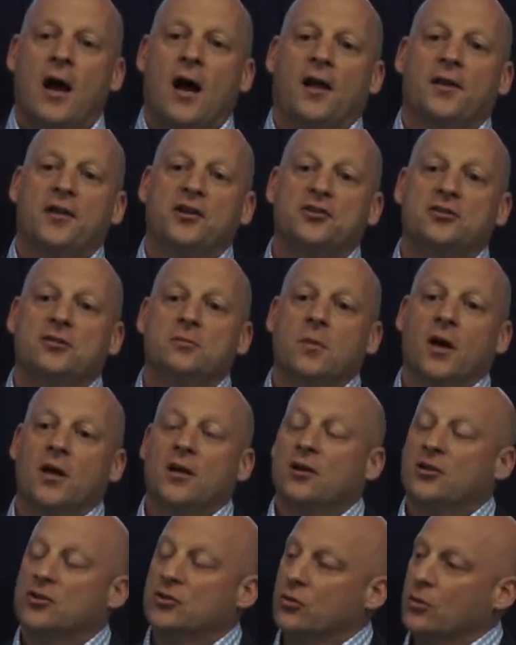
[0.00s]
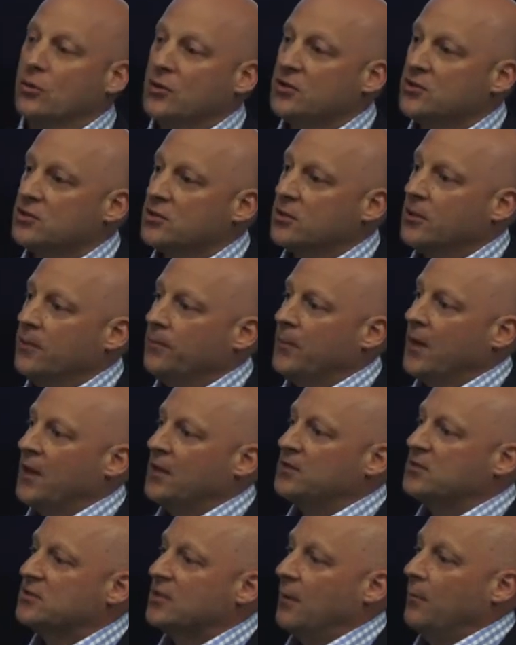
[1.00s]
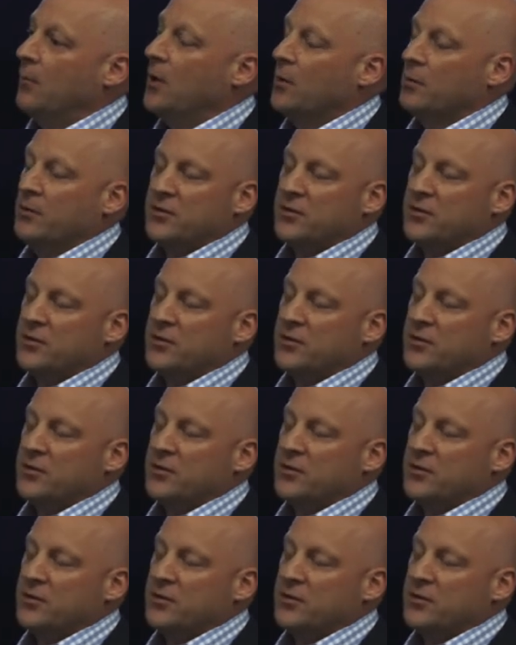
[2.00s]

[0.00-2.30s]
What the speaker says: unless you make a choice somewhere